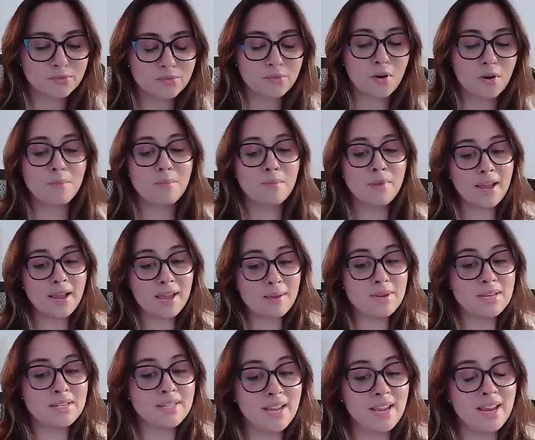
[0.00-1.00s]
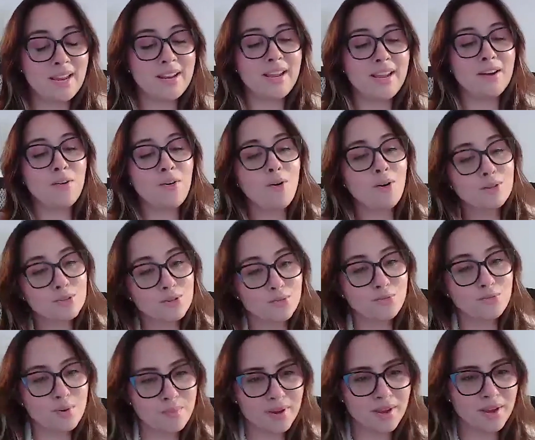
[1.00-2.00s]
from Miami-Dade and also
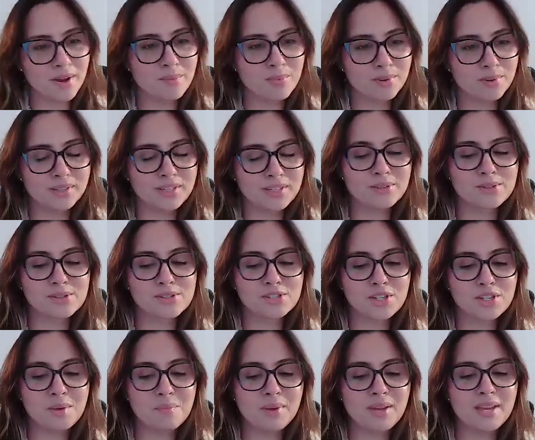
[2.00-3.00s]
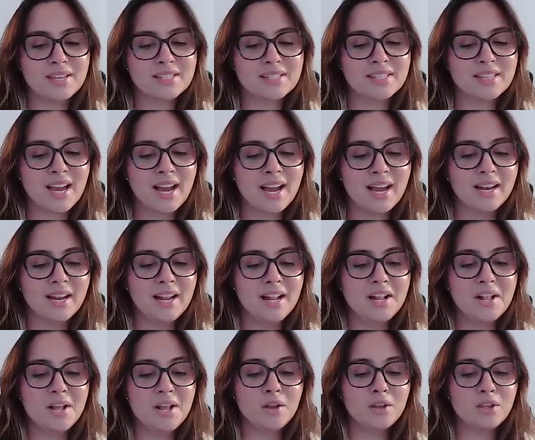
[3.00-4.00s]
from my upper leadership is that,
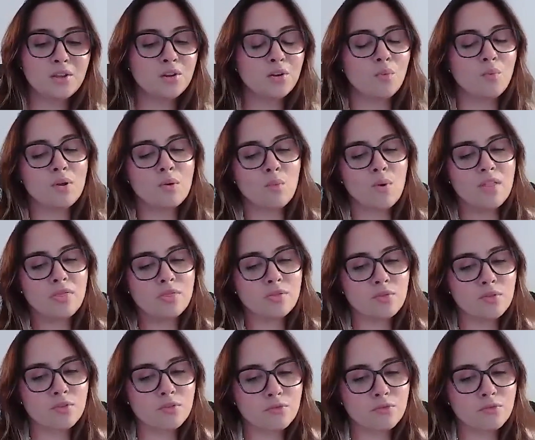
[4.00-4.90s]
we went through the